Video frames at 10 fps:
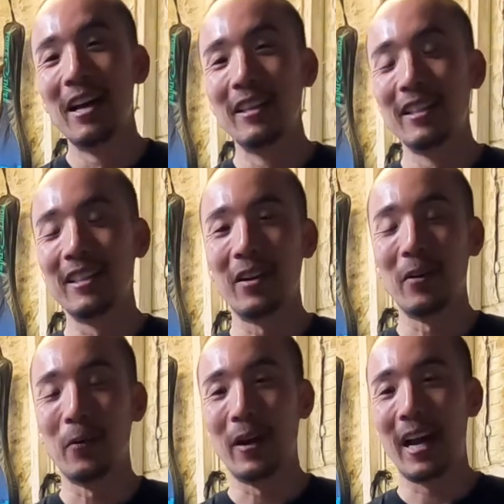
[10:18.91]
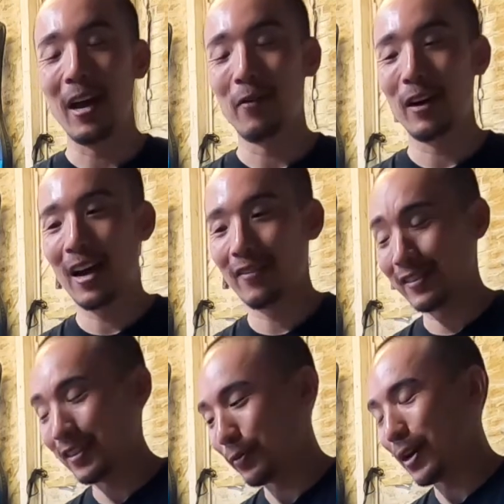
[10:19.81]
So
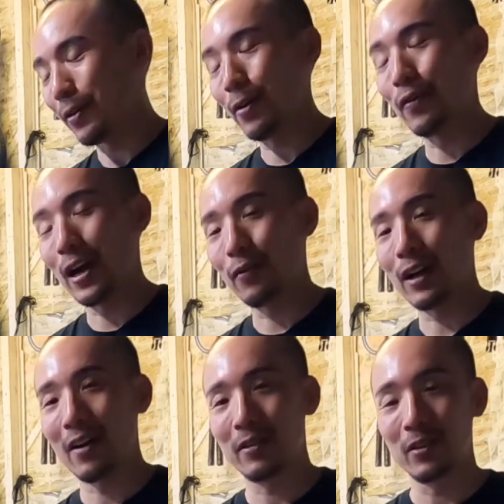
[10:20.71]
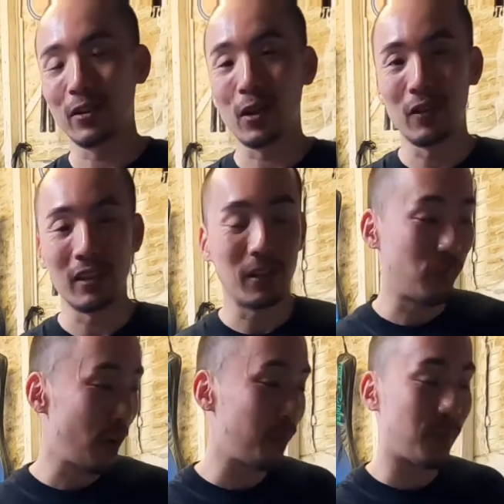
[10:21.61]
if I ever have to service the
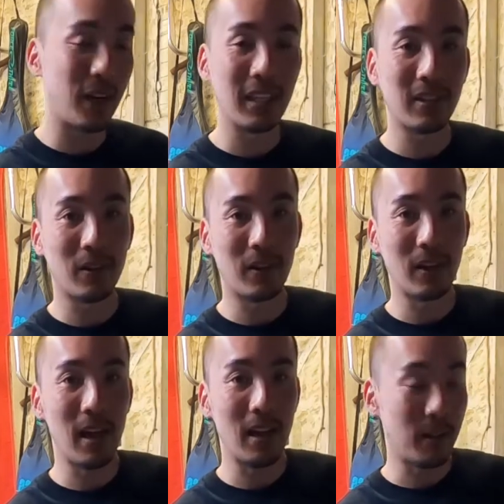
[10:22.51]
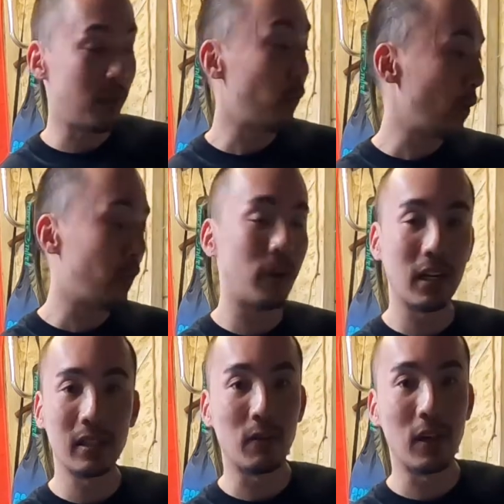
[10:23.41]
front brakes or the rear
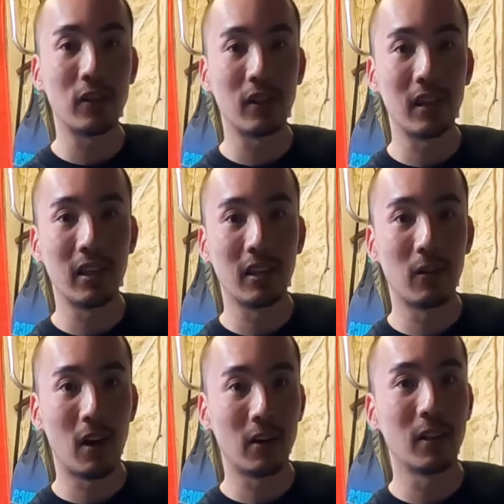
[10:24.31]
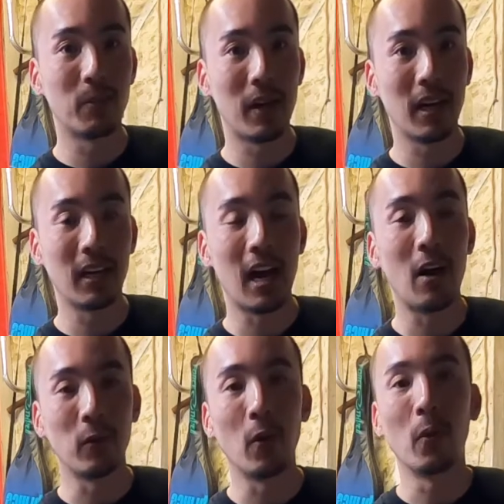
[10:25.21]
brakes eventually on this bike,
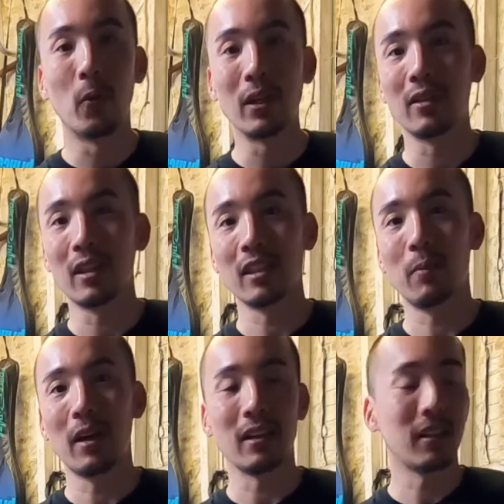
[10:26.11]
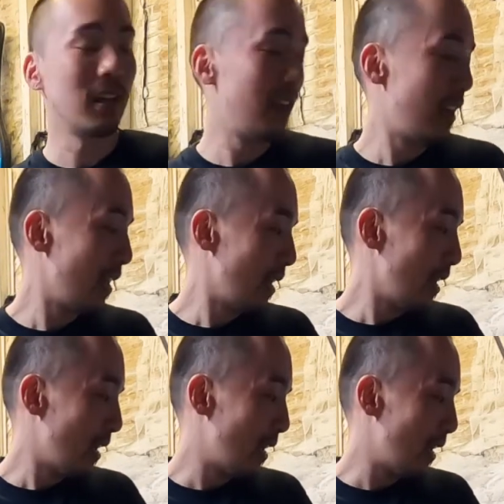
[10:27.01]
I'll know what to expect.
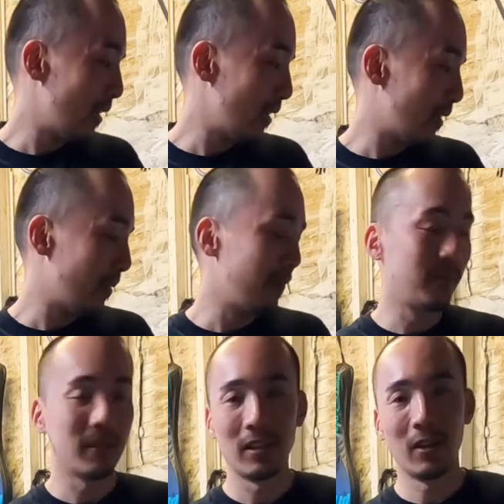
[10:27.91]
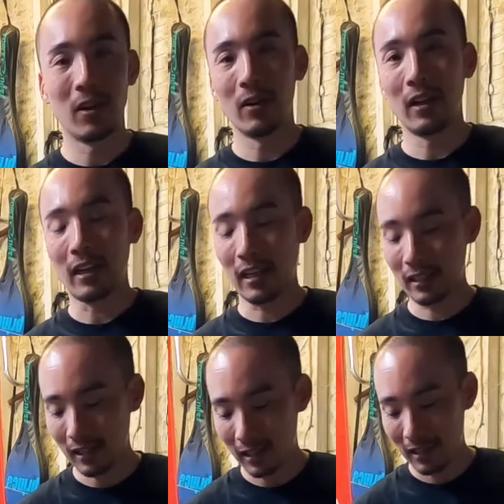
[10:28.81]
And you know, like I
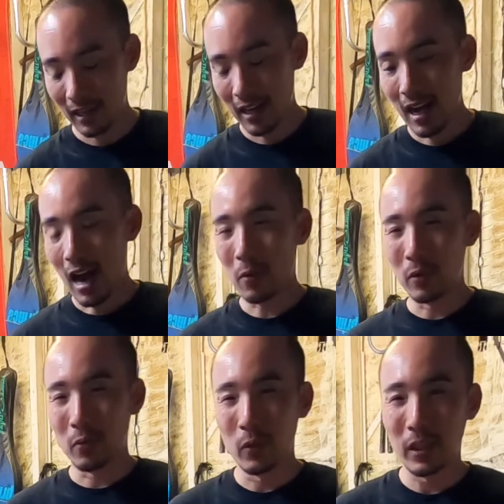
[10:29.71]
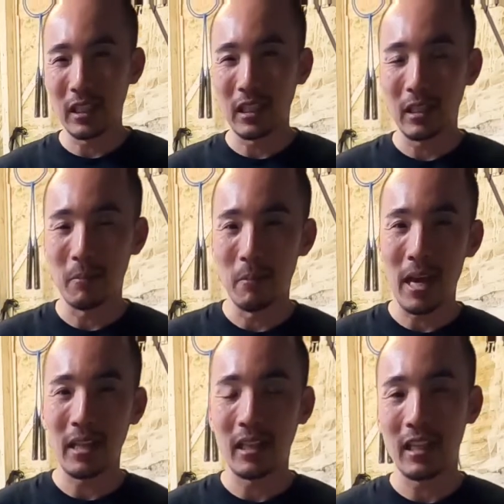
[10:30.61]
said, I was really
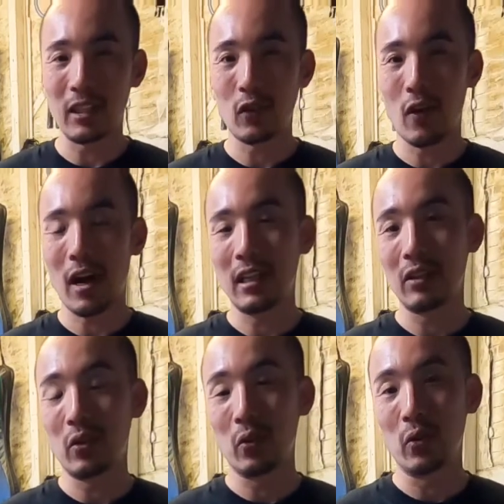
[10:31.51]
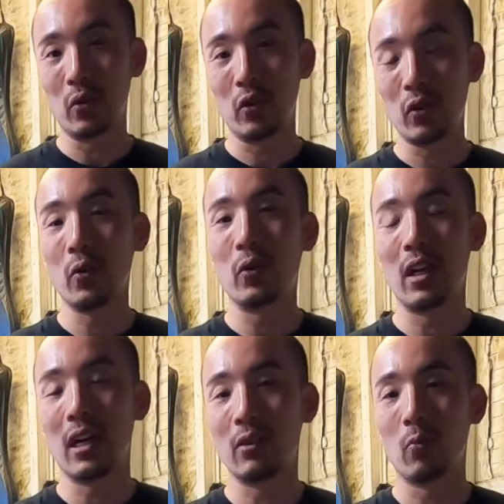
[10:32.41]
mainly trying to show you
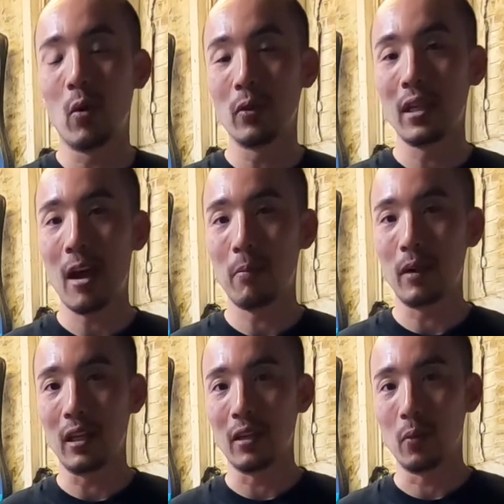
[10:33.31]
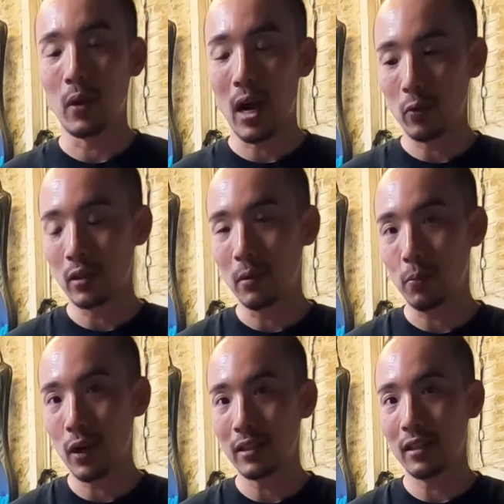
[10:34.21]
guys what was happening when I was
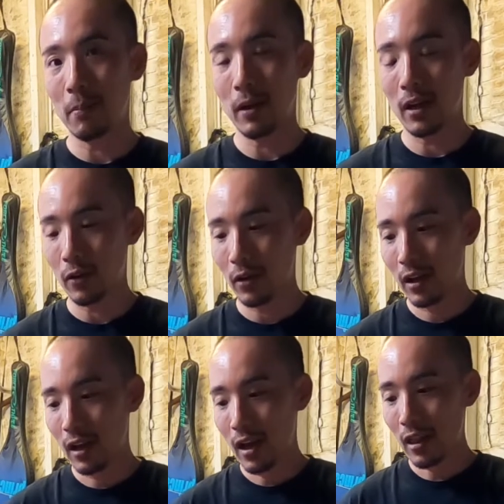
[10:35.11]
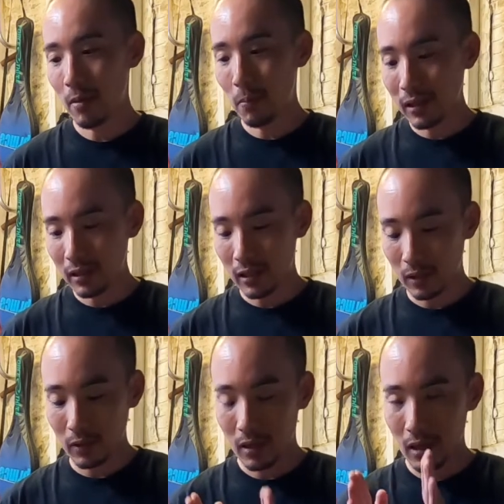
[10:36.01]
depressing the pedal. The
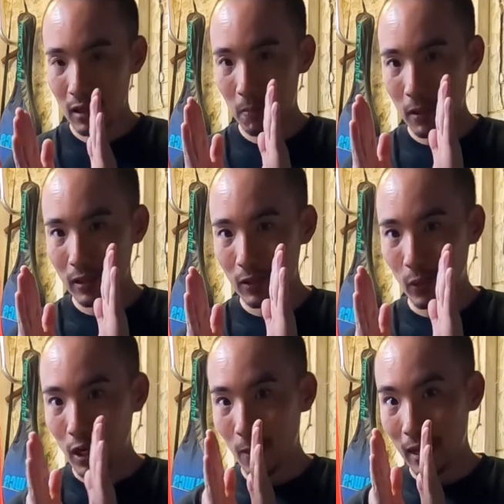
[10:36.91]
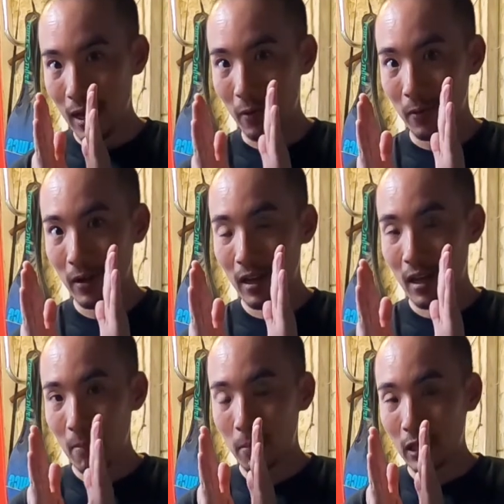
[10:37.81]
pistons were coming out,
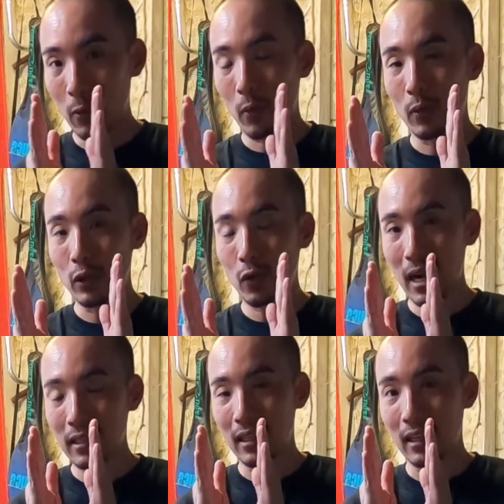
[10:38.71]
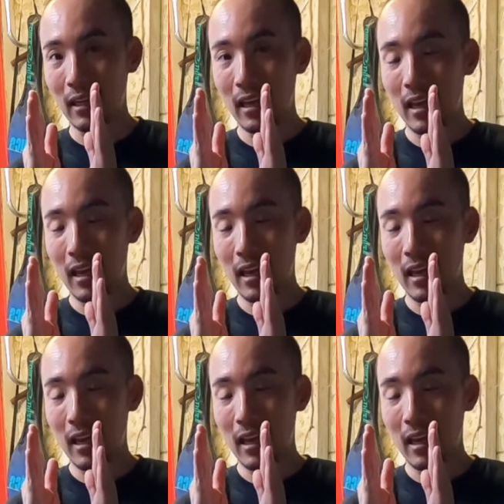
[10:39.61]
but they were retracting,